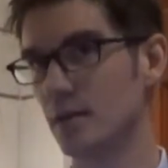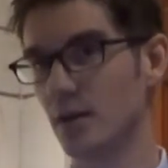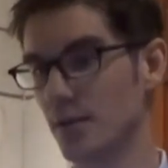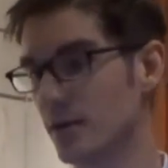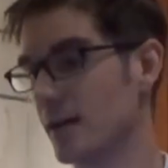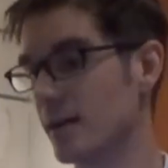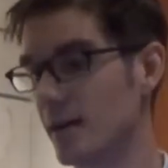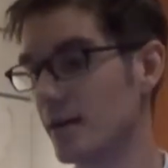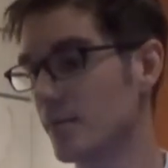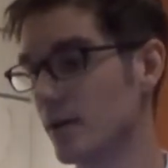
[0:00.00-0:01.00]
although I
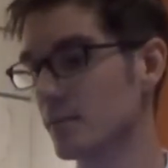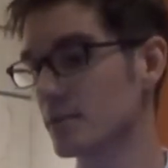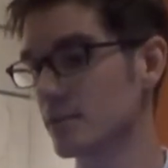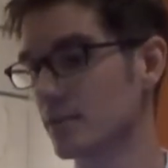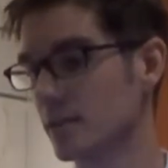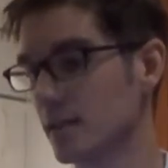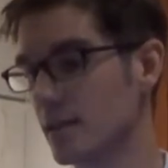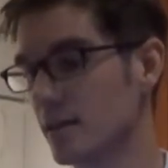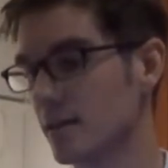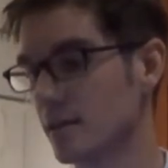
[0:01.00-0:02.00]
am almost certainly